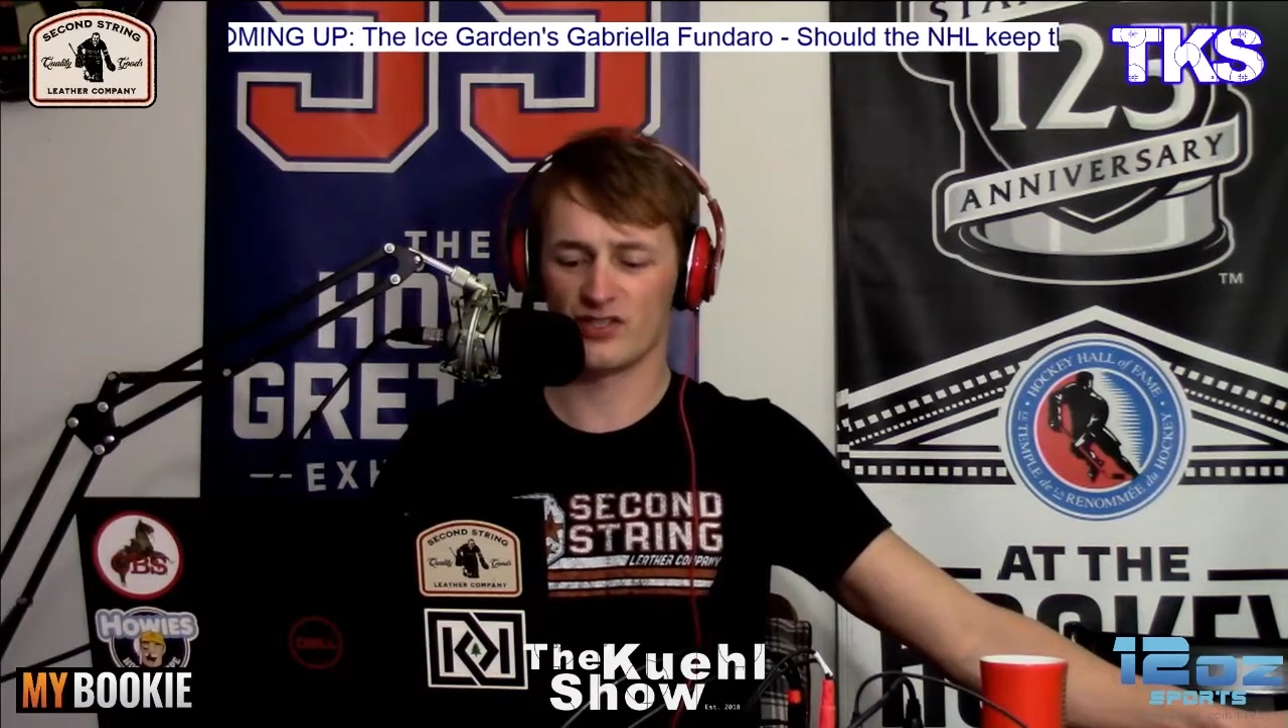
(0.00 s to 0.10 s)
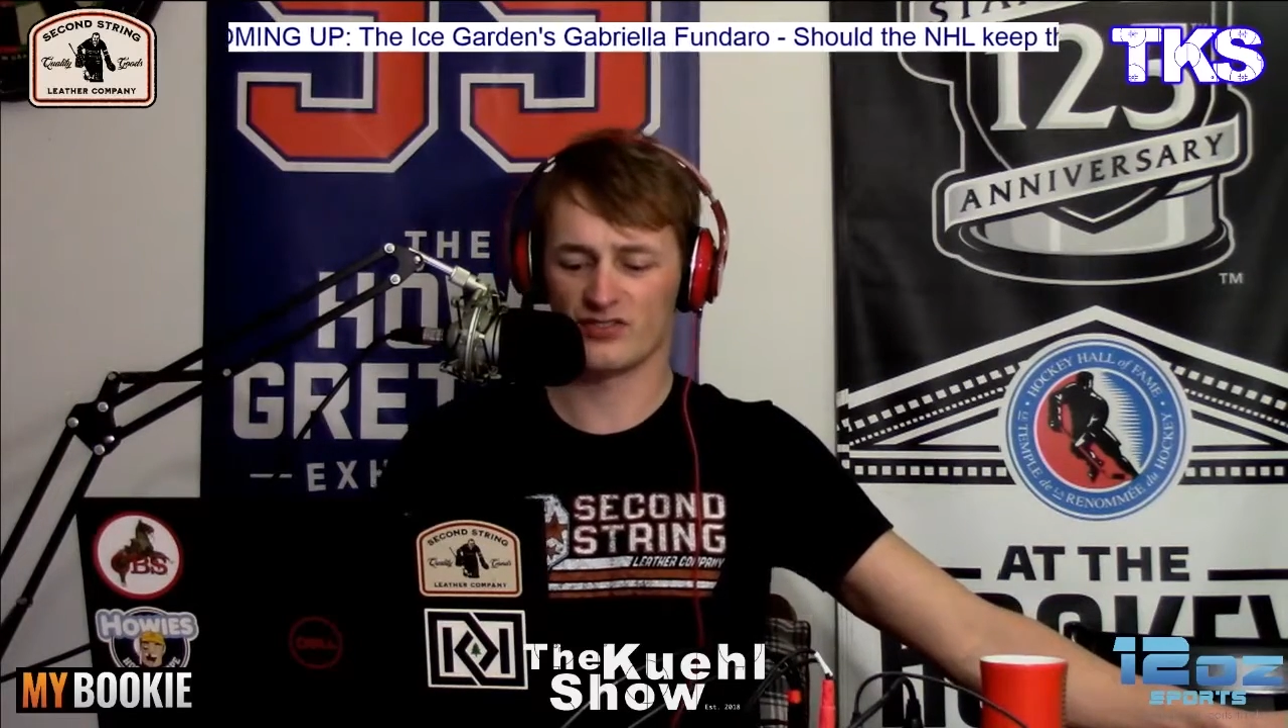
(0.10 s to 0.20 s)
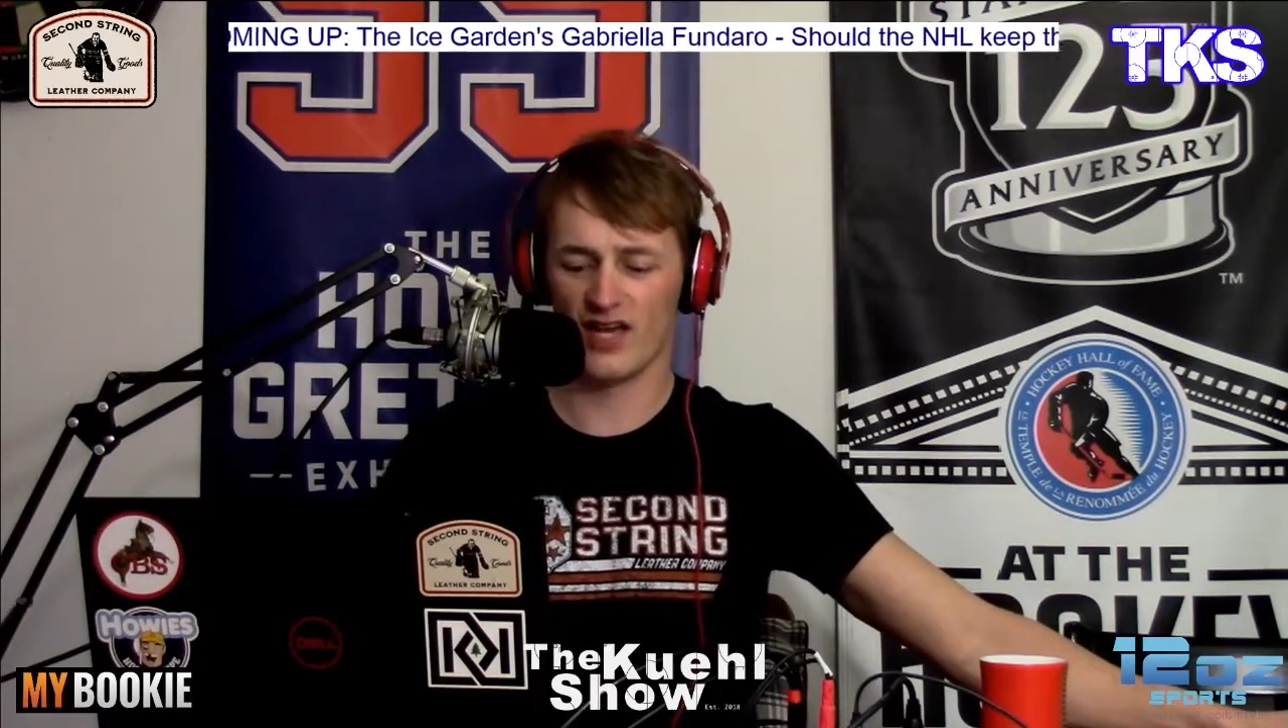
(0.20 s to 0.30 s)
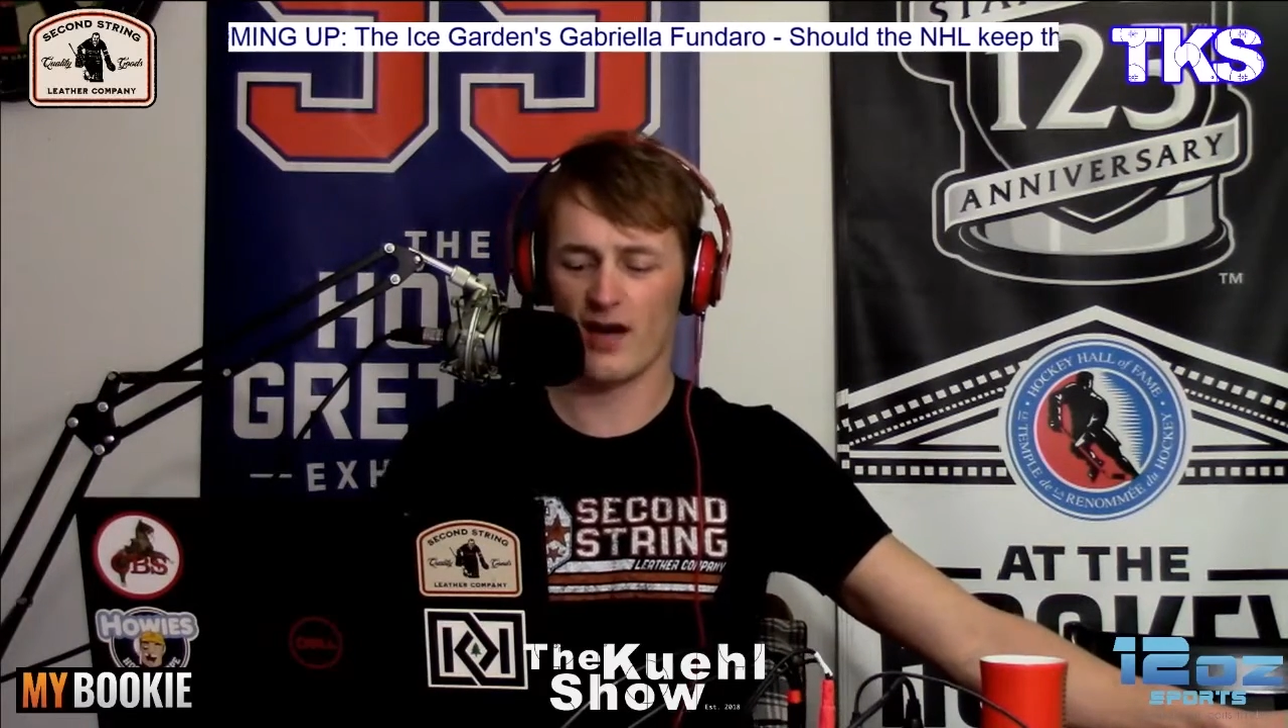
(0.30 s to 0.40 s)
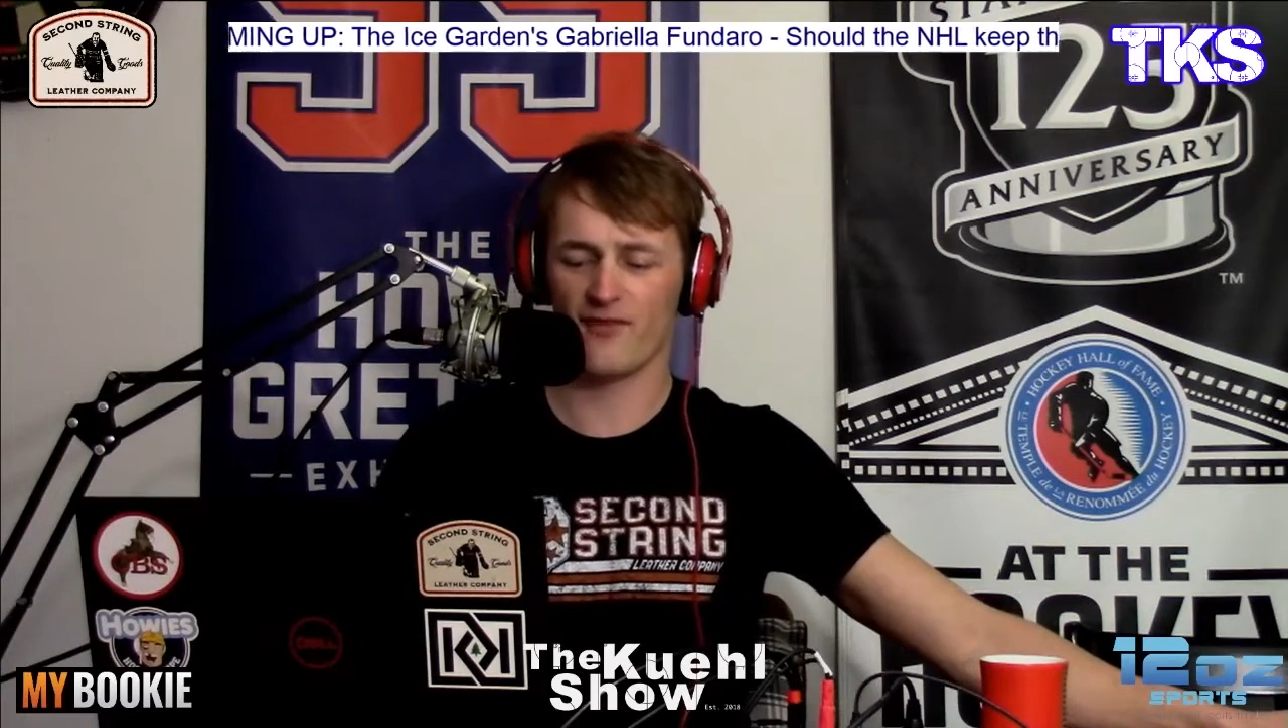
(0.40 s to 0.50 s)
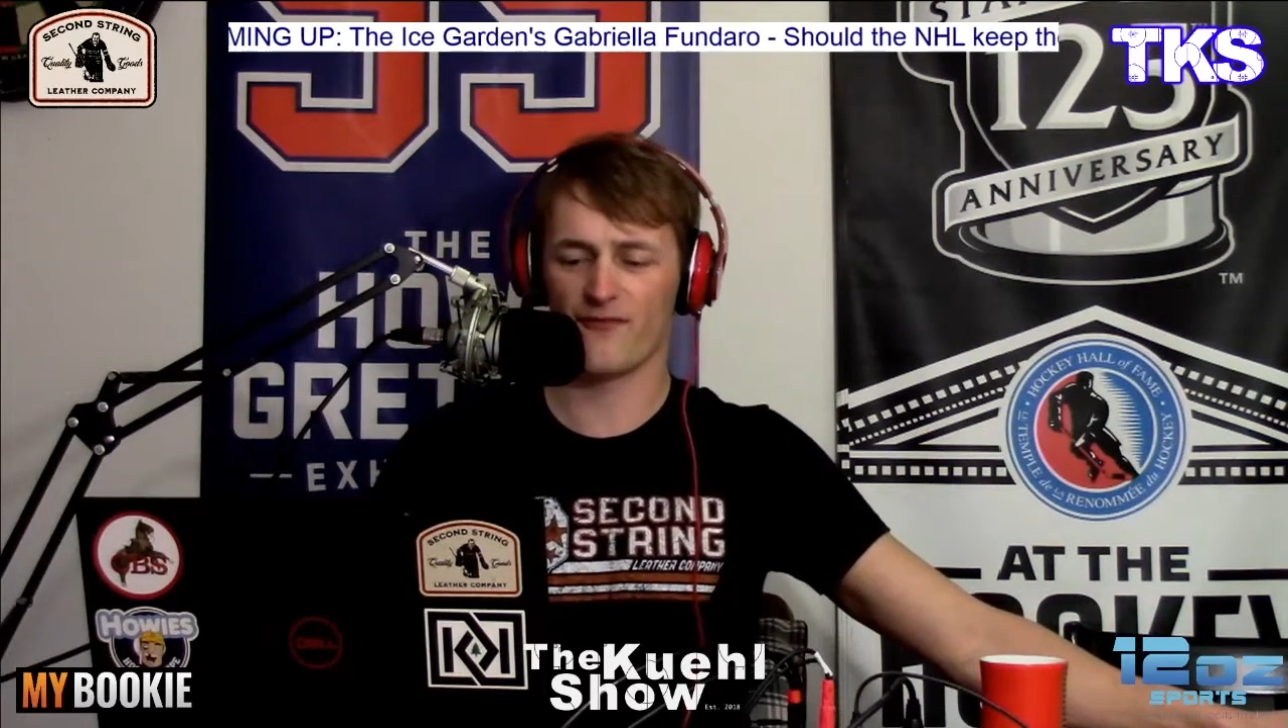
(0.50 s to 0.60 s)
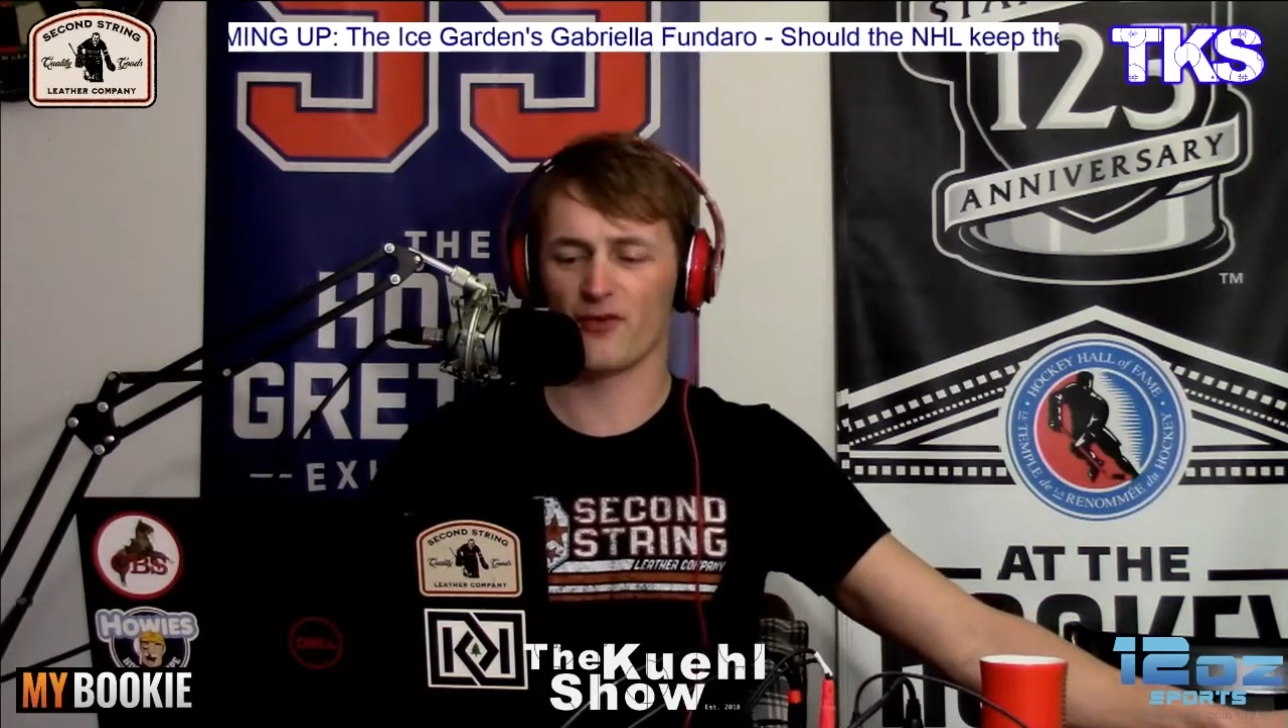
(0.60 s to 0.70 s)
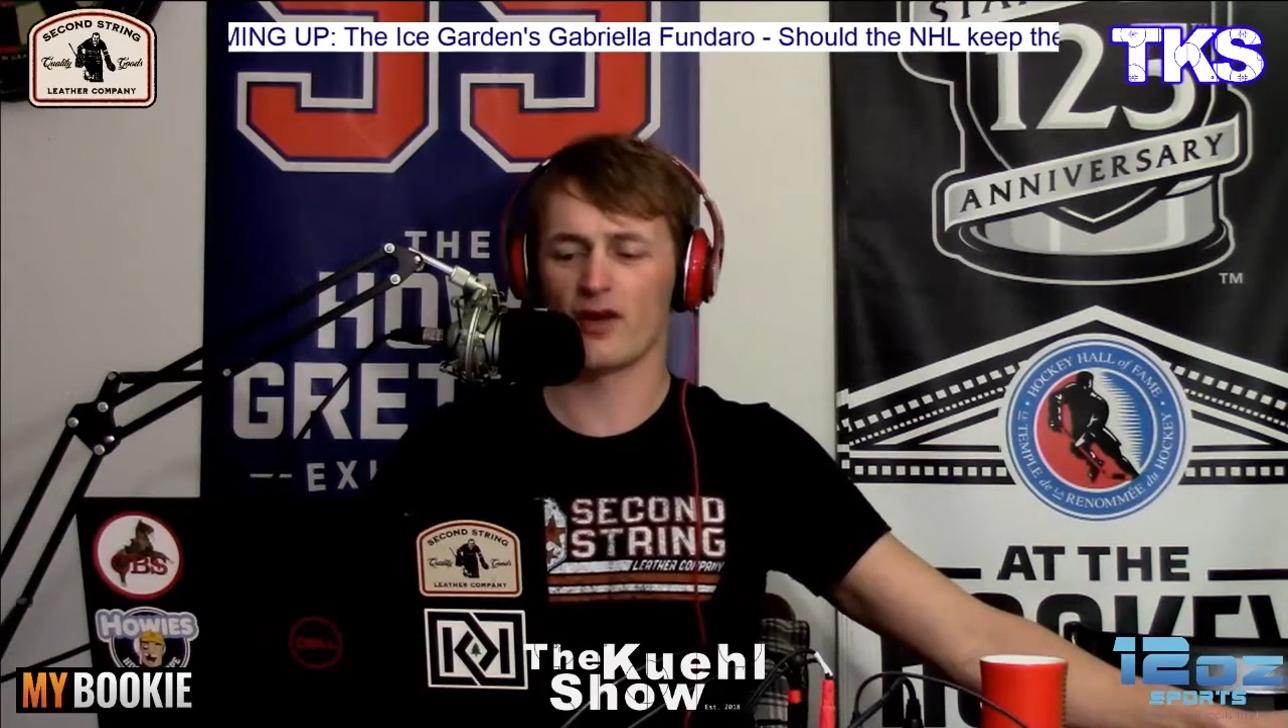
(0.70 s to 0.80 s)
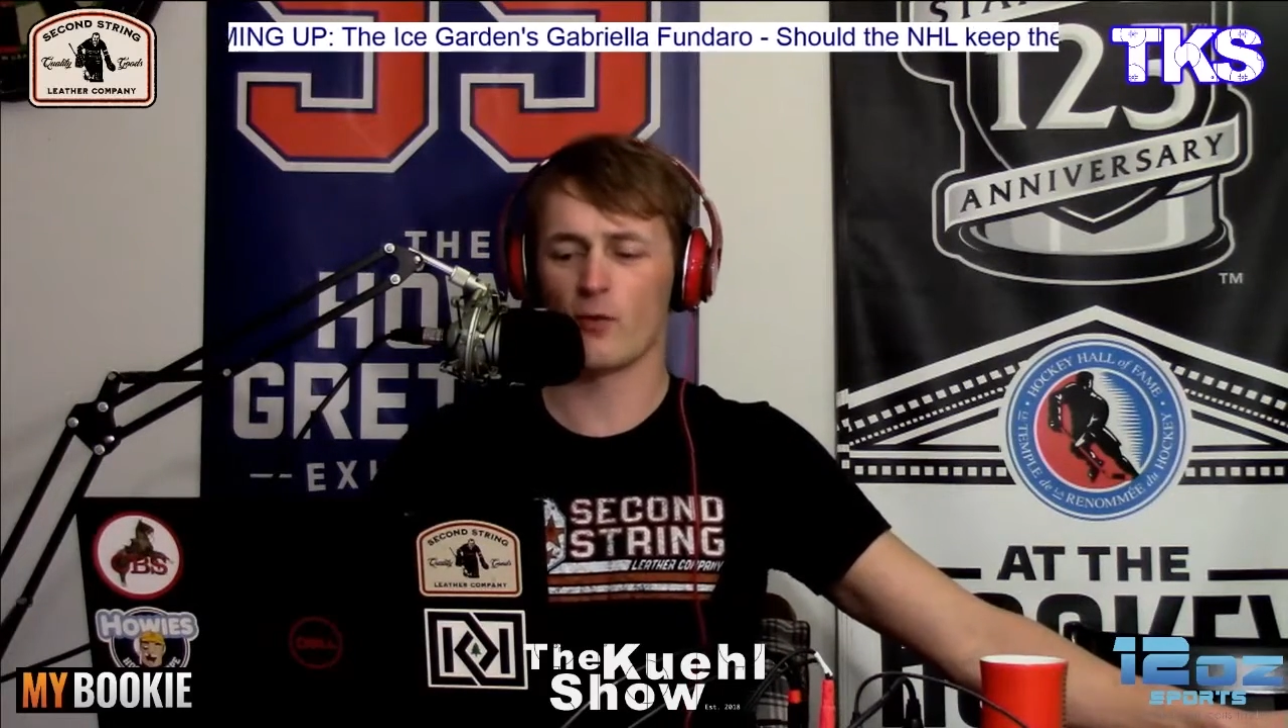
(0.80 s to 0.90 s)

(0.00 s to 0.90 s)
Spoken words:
to sign up for free,